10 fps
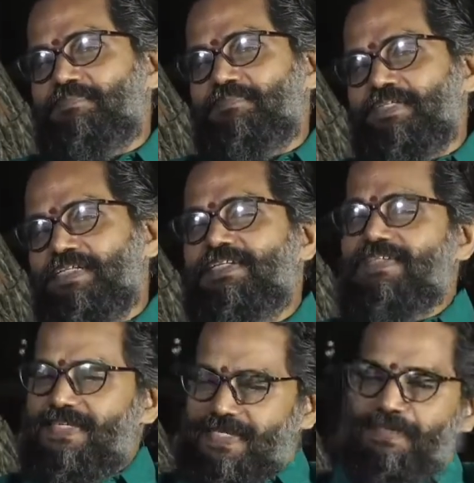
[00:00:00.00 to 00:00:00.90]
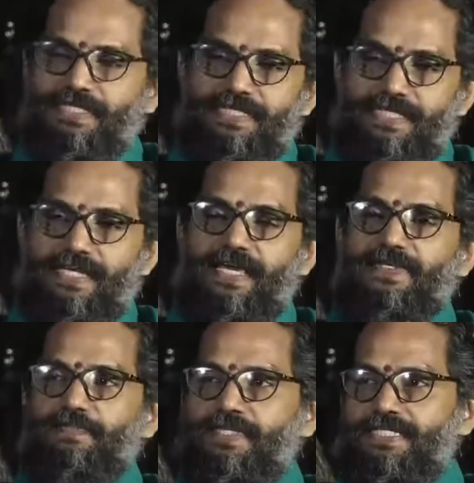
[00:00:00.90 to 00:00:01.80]
It is a limitation,
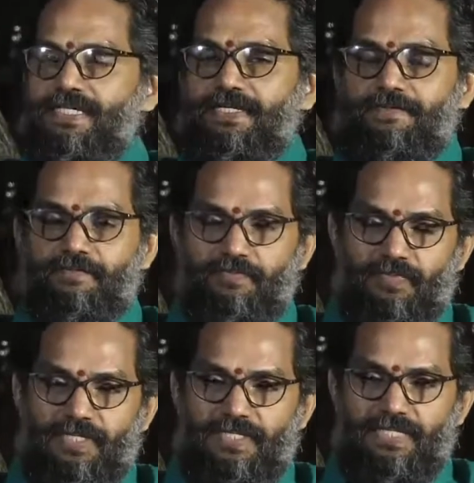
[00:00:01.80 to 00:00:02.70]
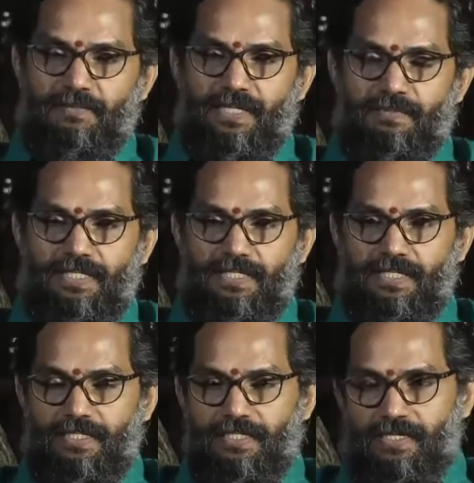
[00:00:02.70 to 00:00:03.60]
especially say maybe
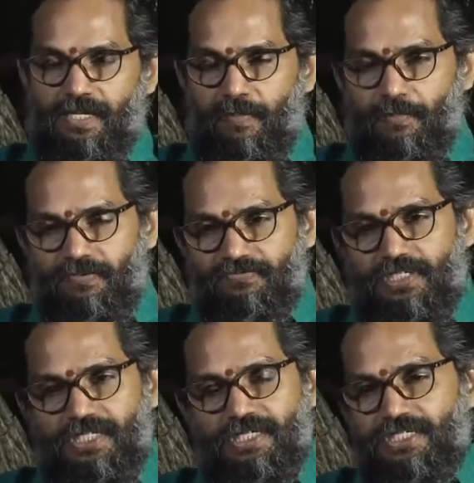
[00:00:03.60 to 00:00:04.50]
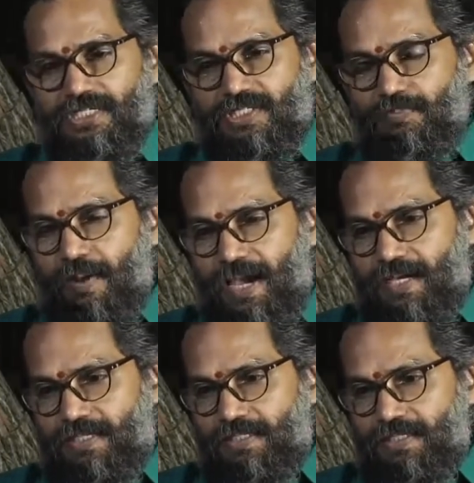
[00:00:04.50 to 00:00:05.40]
a couple of generations
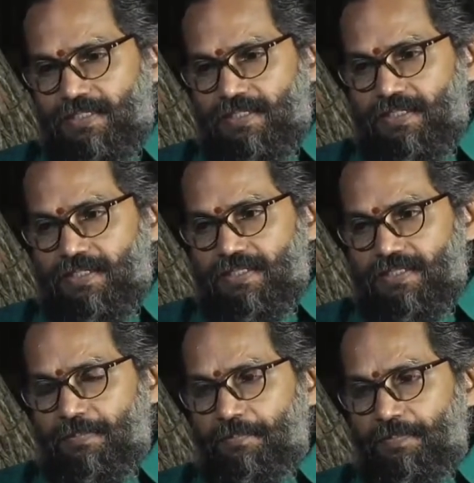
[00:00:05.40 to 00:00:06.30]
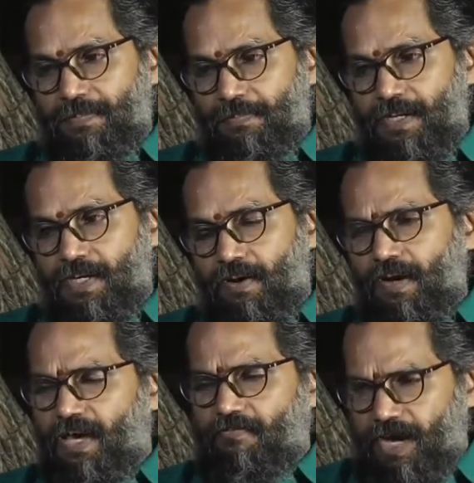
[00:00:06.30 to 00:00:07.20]
back, the people,
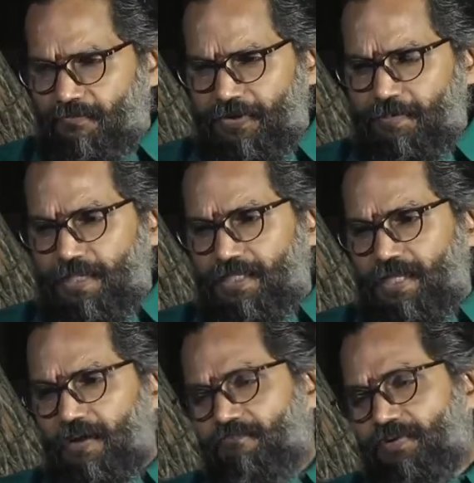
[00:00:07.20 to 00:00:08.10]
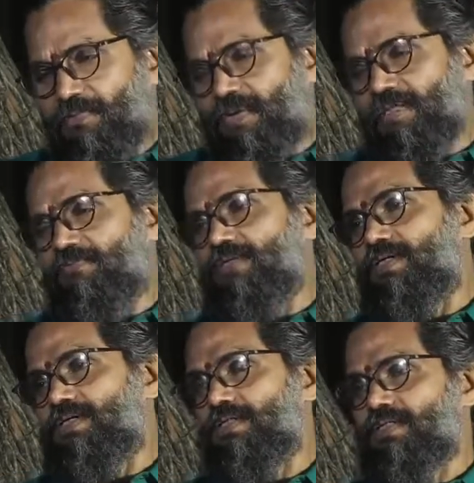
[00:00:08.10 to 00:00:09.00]
everybody
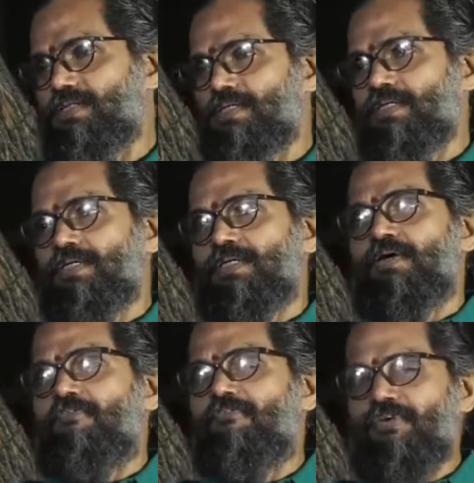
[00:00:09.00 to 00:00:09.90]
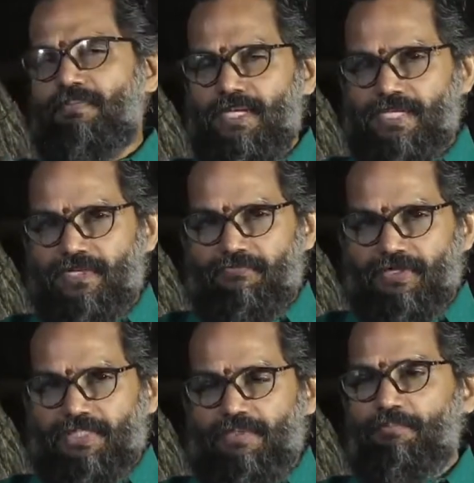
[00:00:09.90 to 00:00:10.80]
were familiar
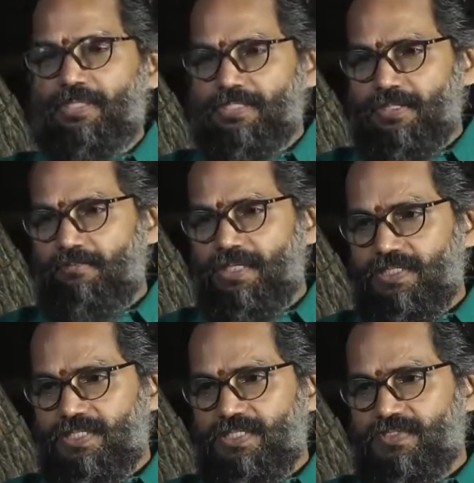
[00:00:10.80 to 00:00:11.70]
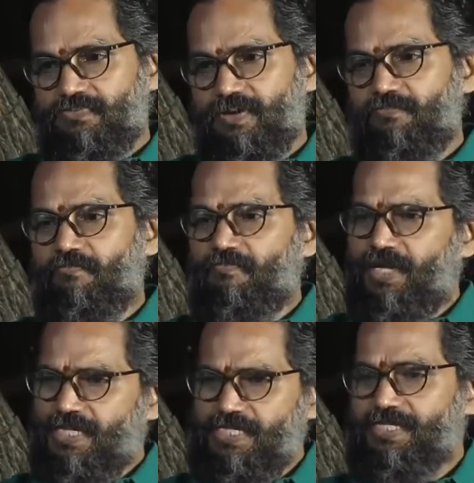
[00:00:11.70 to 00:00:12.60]
with bitter medicines from
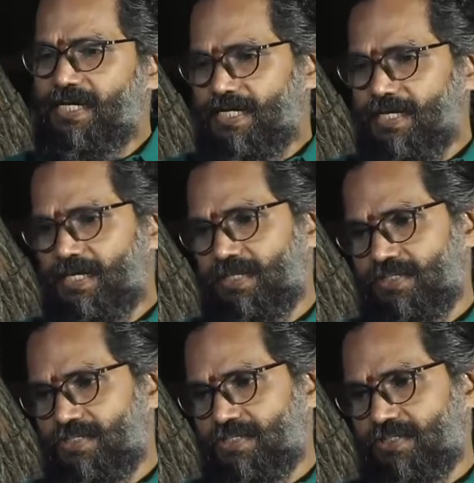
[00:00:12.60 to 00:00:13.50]
very young age,